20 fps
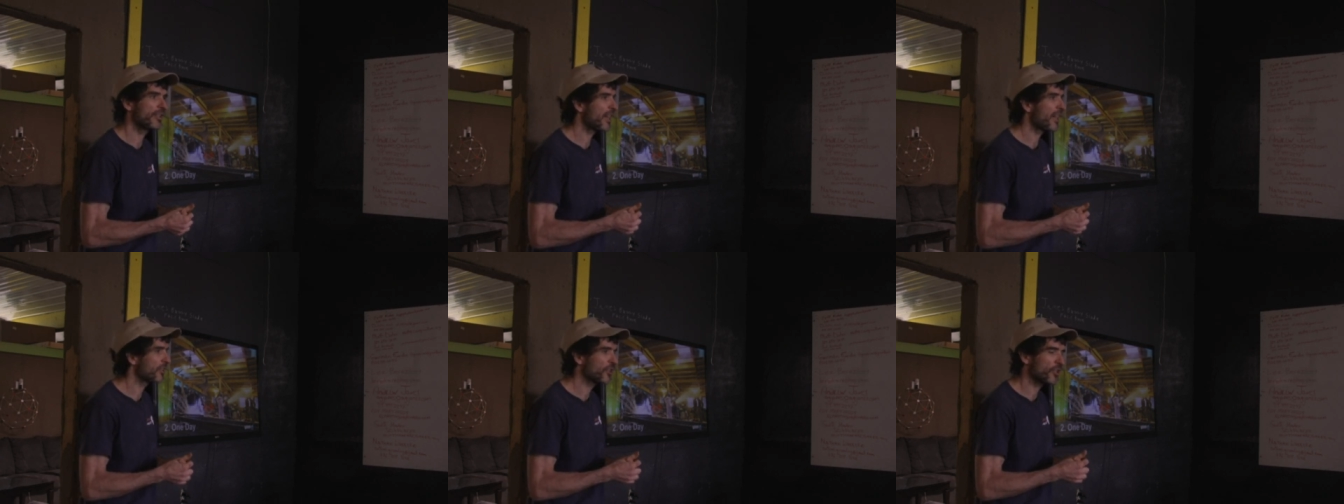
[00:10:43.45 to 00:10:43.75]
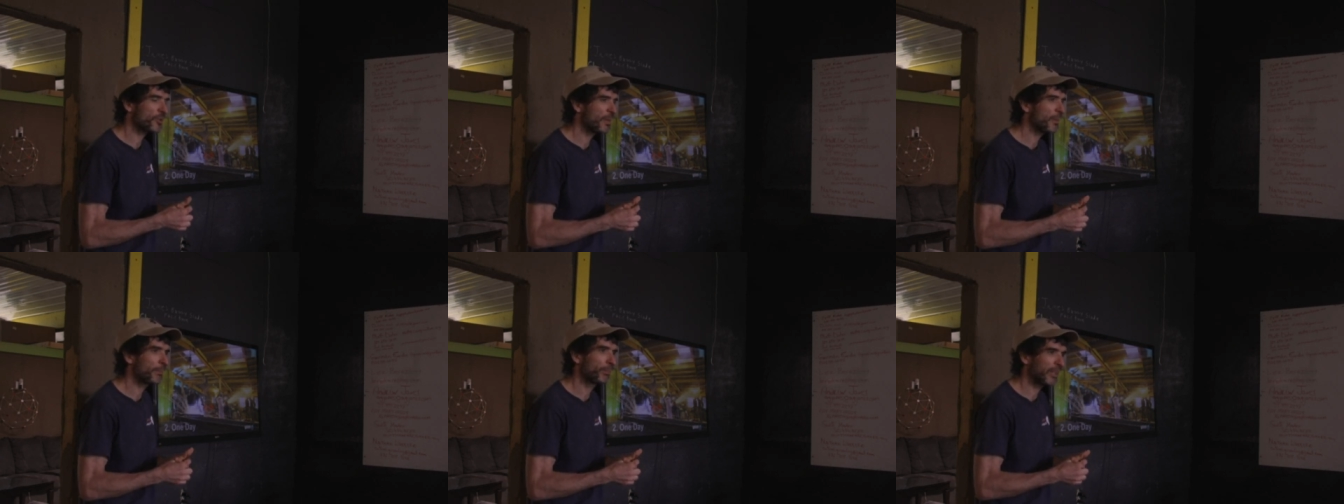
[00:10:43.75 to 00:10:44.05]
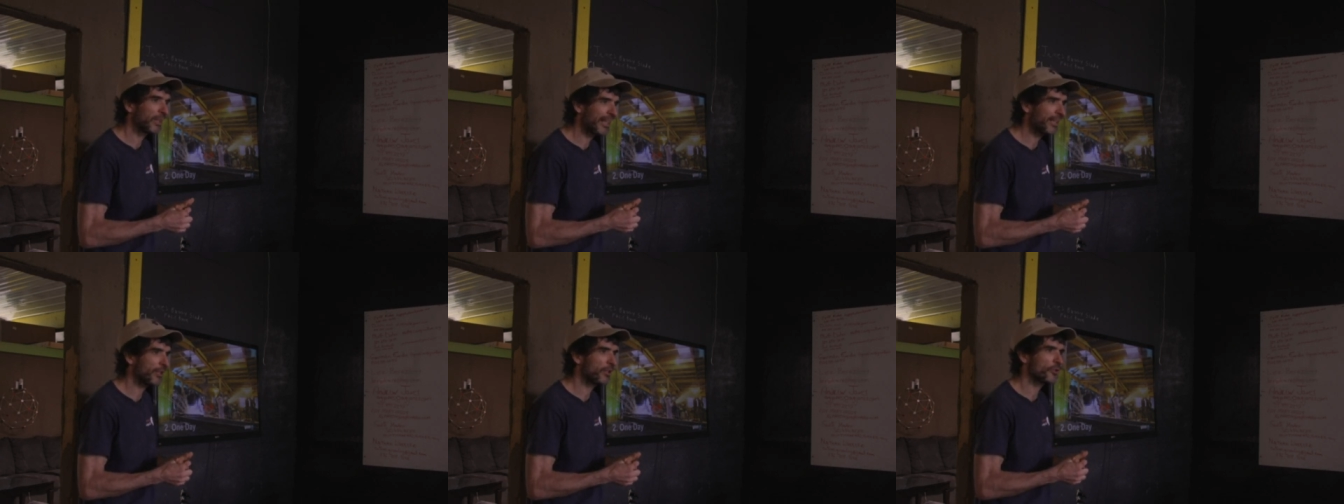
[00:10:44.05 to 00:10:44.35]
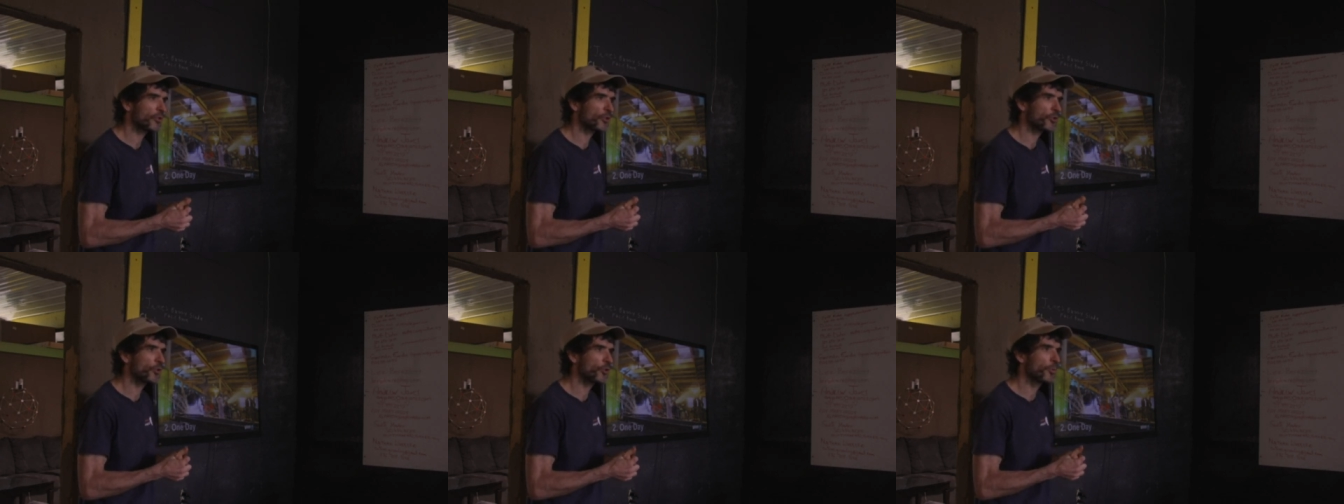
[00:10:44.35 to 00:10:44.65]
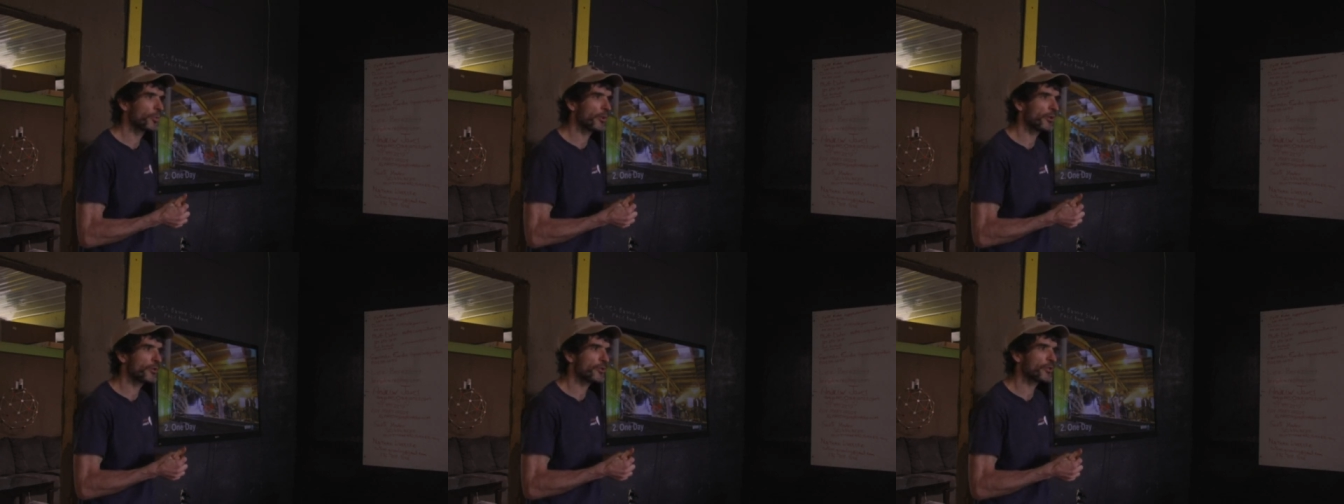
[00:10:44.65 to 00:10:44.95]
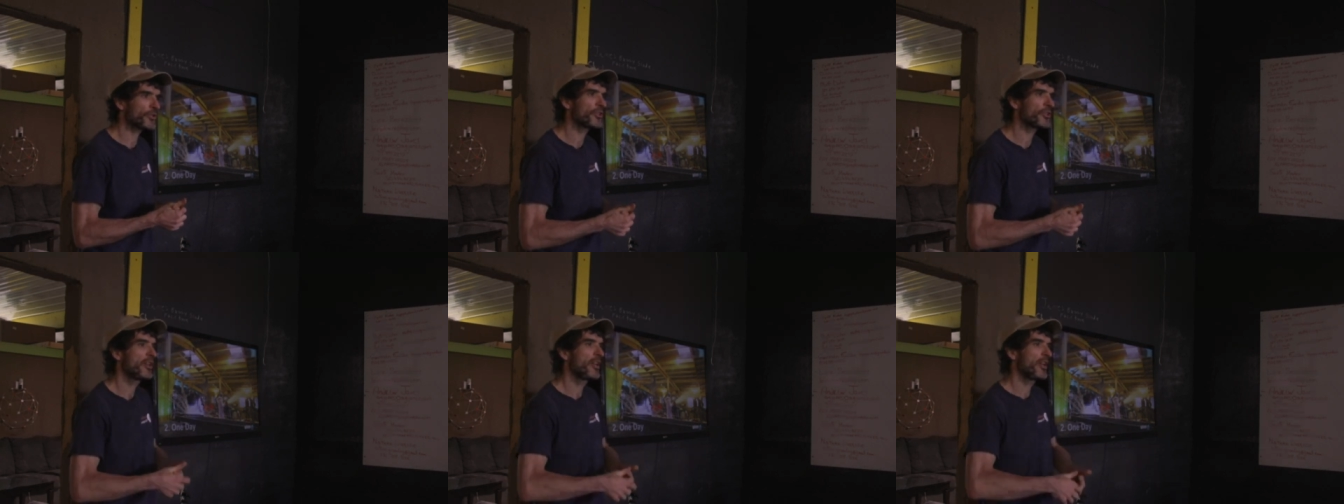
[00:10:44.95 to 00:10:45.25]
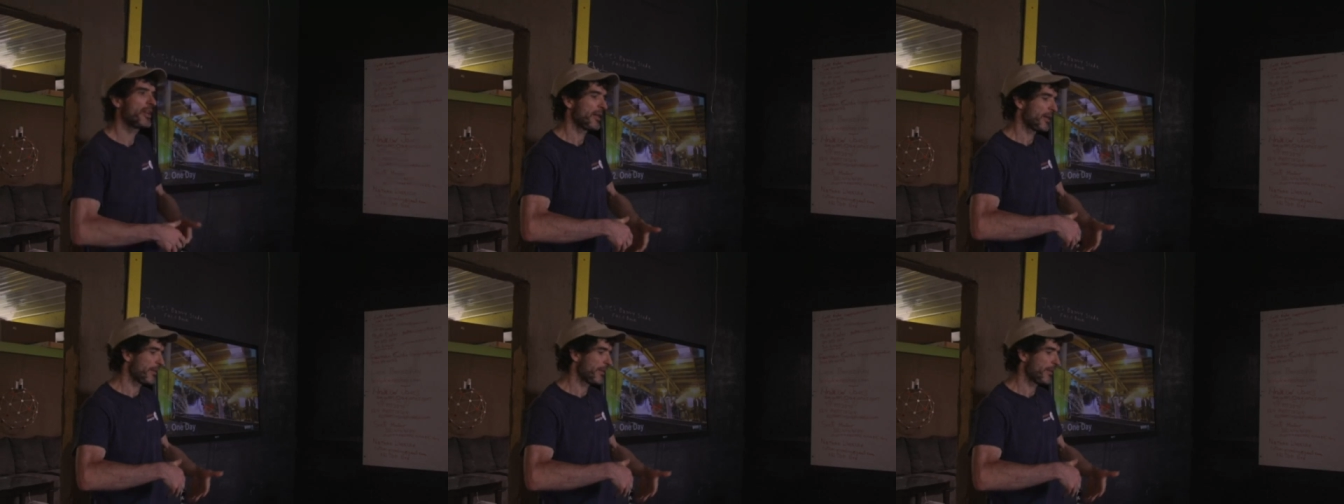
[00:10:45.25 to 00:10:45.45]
not just be plain consumers,